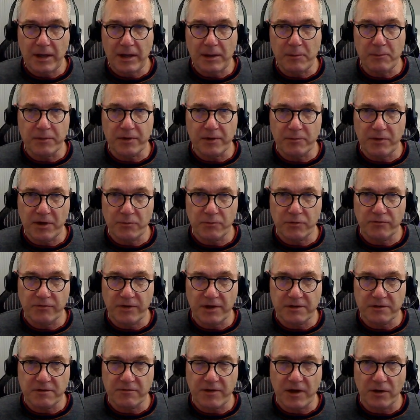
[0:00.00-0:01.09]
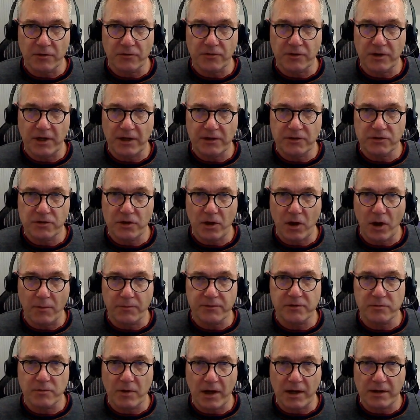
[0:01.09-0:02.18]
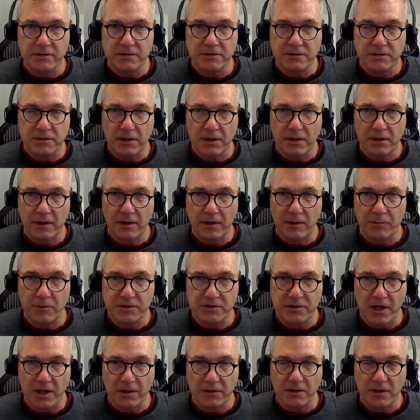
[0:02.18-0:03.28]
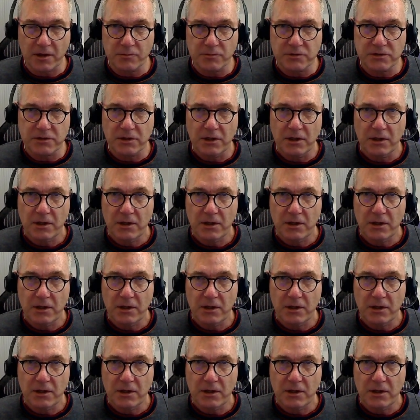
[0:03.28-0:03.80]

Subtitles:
implement preventive healthcare to optimize MS outcomes.